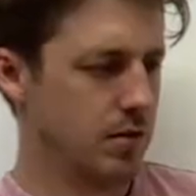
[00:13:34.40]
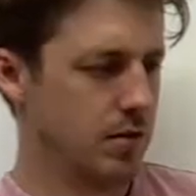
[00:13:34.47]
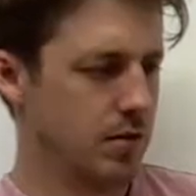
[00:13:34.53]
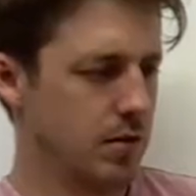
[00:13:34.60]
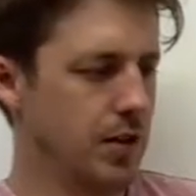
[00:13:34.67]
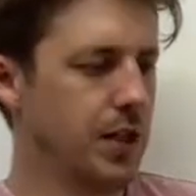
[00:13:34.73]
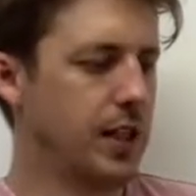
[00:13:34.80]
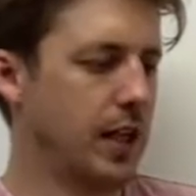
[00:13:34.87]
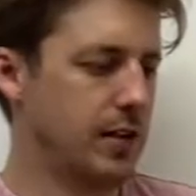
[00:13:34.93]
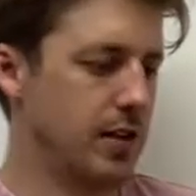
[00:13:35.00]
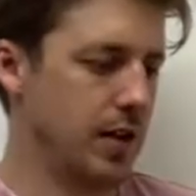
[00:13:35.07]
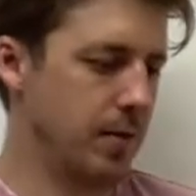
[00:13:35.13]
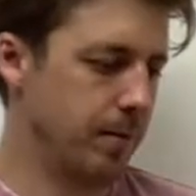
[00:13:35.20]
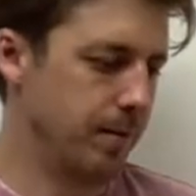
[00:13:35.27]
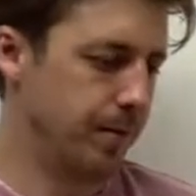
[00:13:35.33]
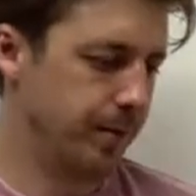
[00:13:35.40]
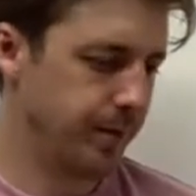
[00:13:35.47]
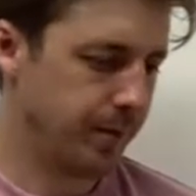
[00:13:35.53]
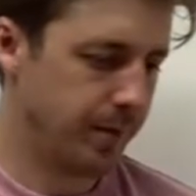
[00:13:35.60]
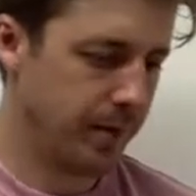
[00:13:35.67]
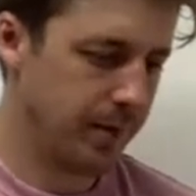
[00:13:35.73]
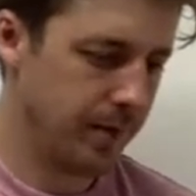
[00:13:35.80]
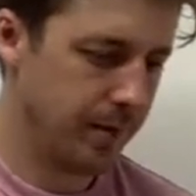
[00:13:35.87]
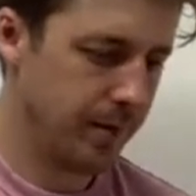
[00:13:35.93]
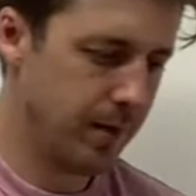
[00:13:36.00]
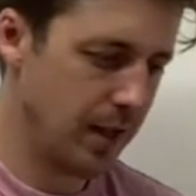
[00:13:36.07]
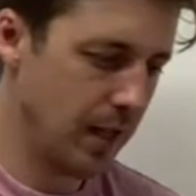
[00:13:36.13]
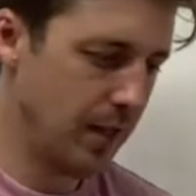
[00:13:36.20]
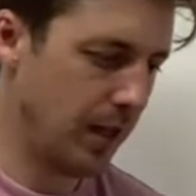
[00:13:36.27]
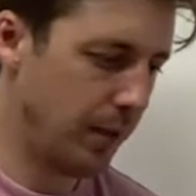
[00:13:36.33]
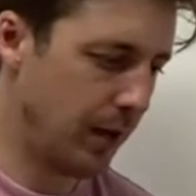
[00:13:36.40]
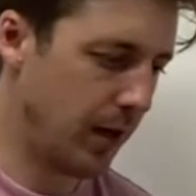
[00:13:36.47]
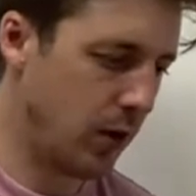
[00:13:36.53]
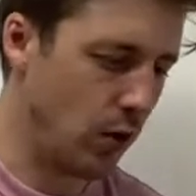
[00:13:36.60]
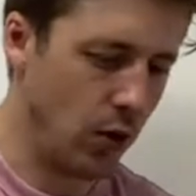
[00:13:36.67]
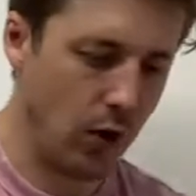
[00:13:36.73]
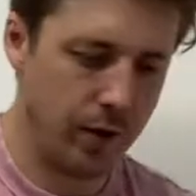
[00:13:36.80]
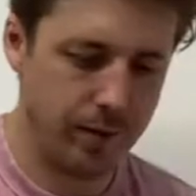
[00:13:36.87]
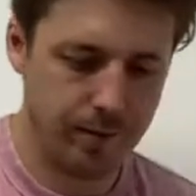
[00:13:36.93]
I think that's it. I think I'm gonna call it.